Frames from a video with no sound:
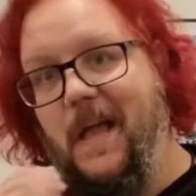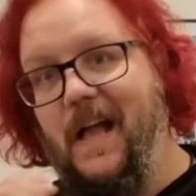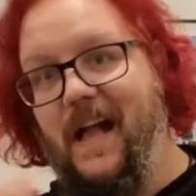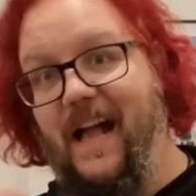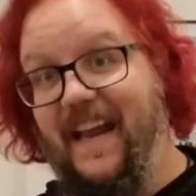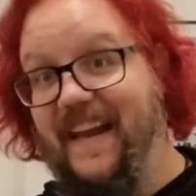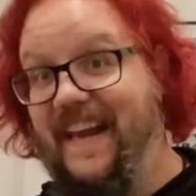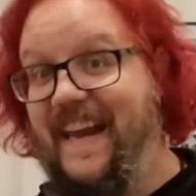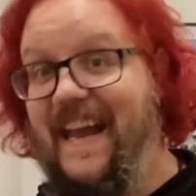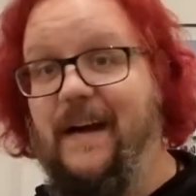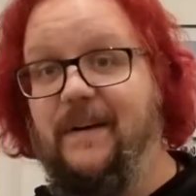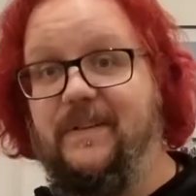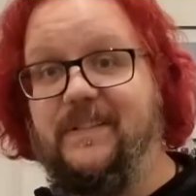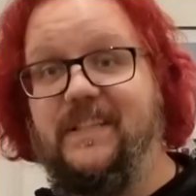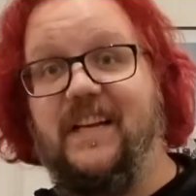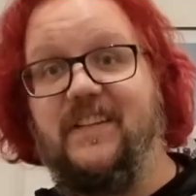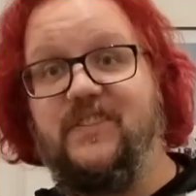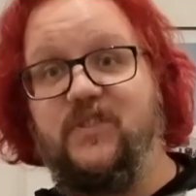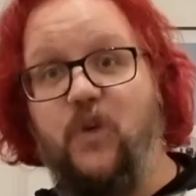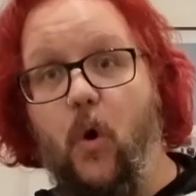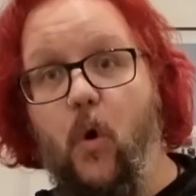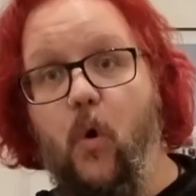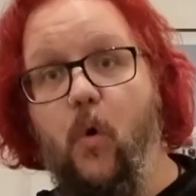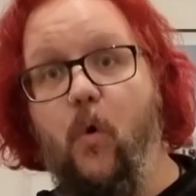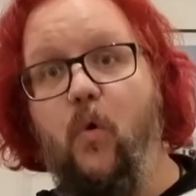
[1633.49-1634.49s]
and now it
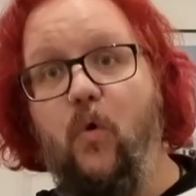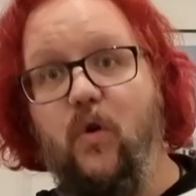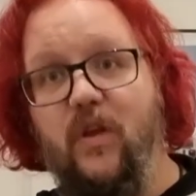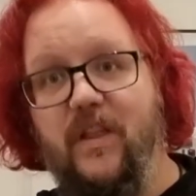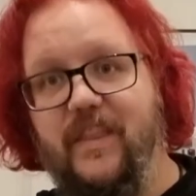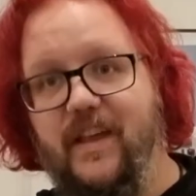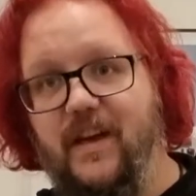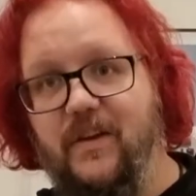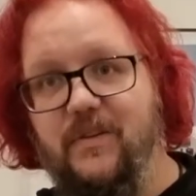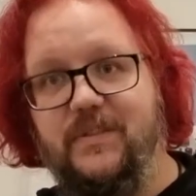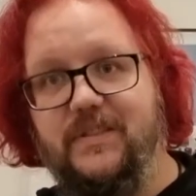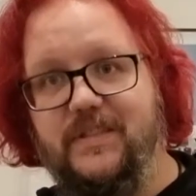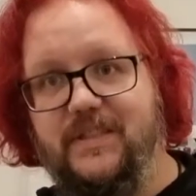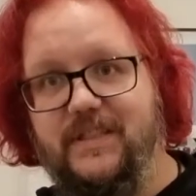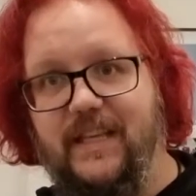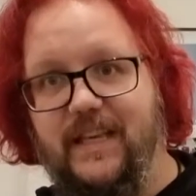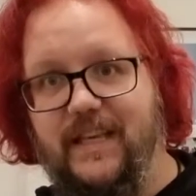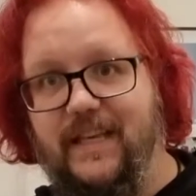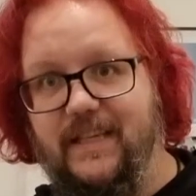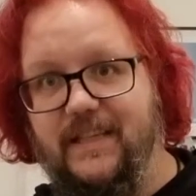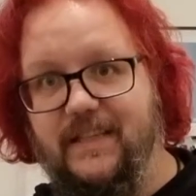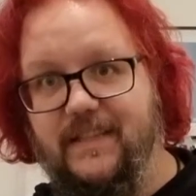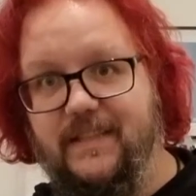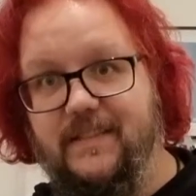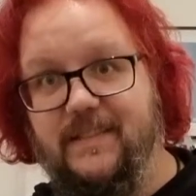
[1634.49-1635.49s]
does all of those
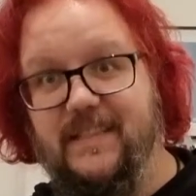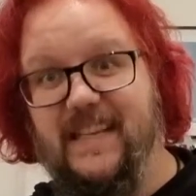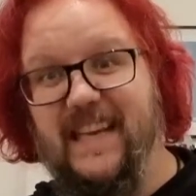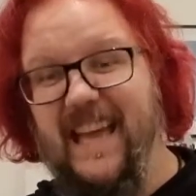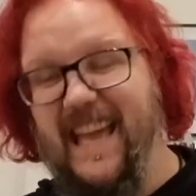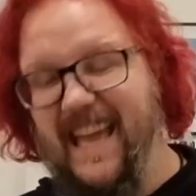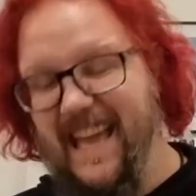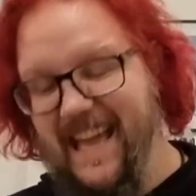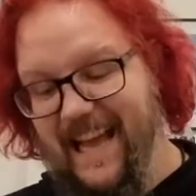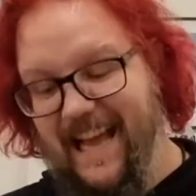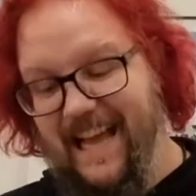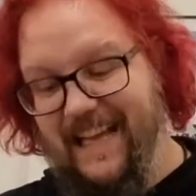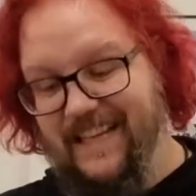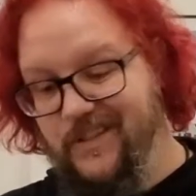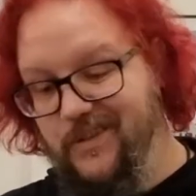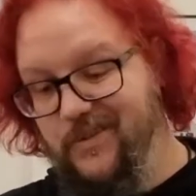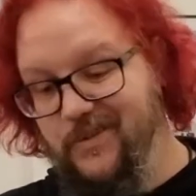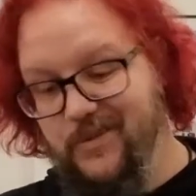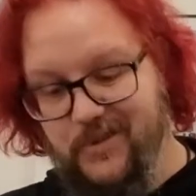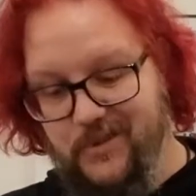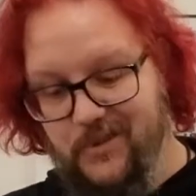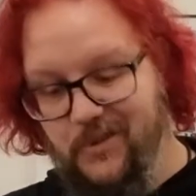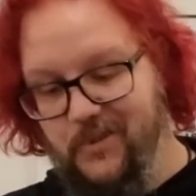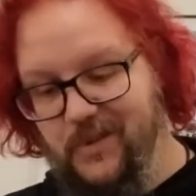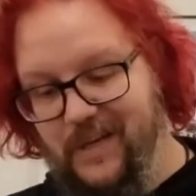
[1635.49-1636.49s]
things, and you
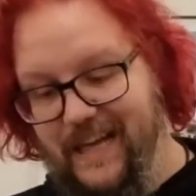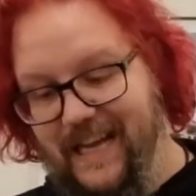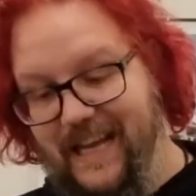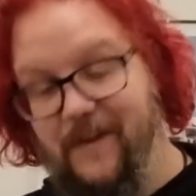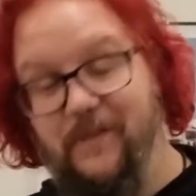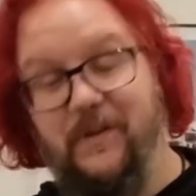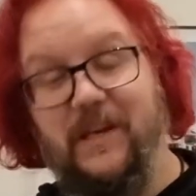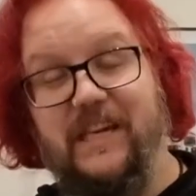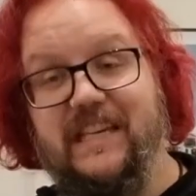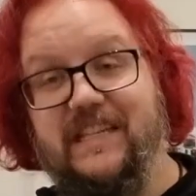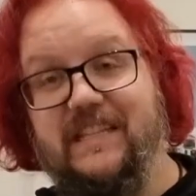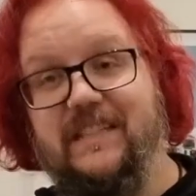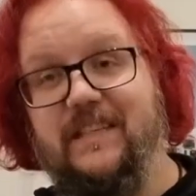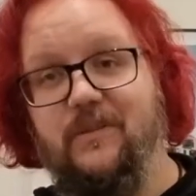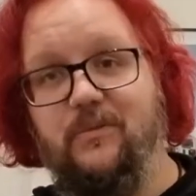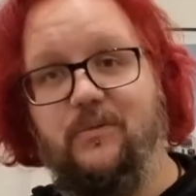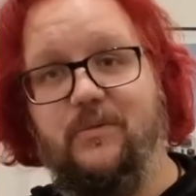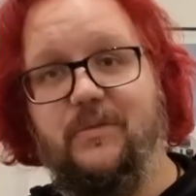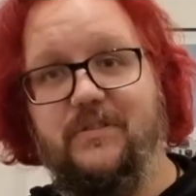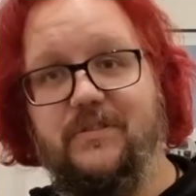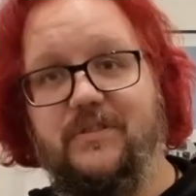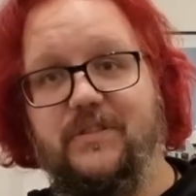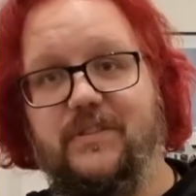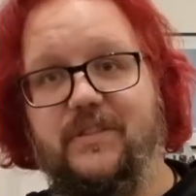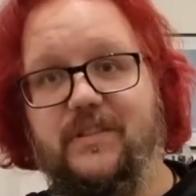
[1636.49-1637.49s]
saw how easy it
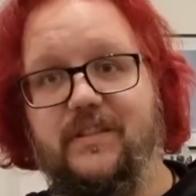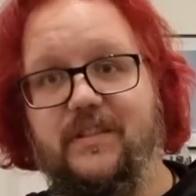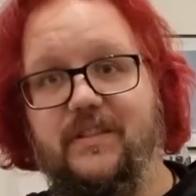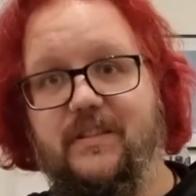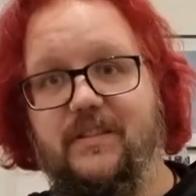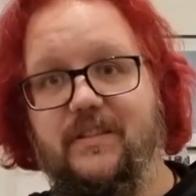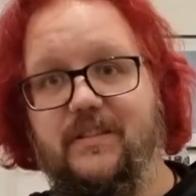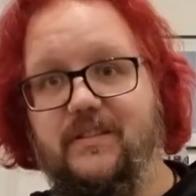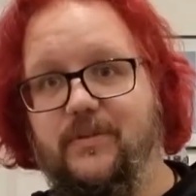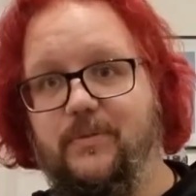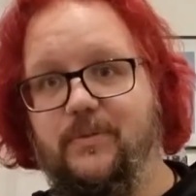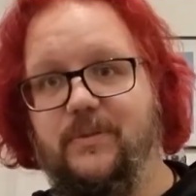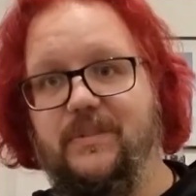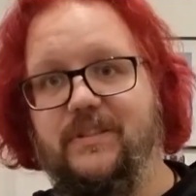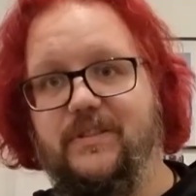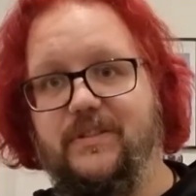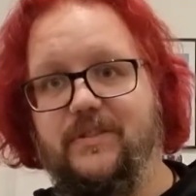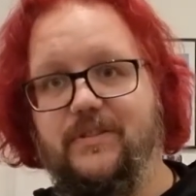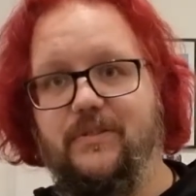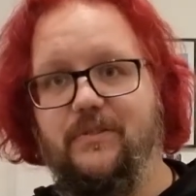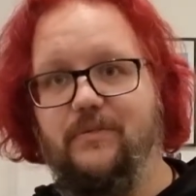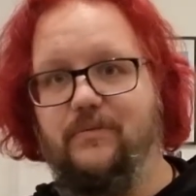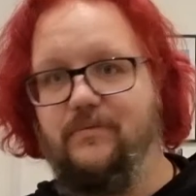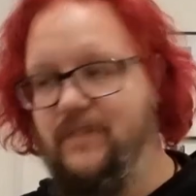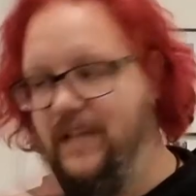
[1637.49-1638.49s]
was to
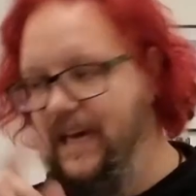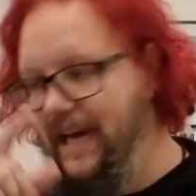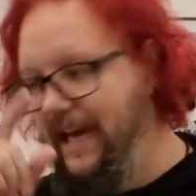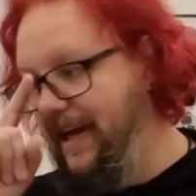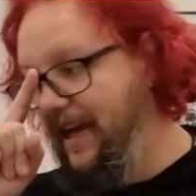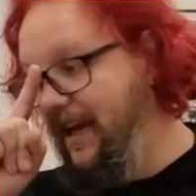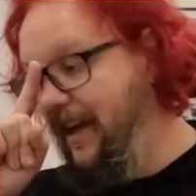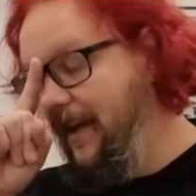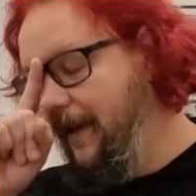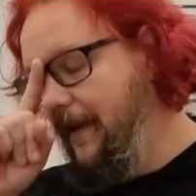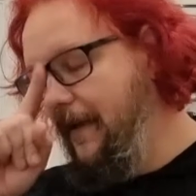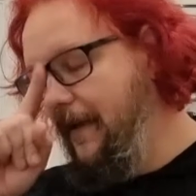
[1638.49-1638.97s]
install that.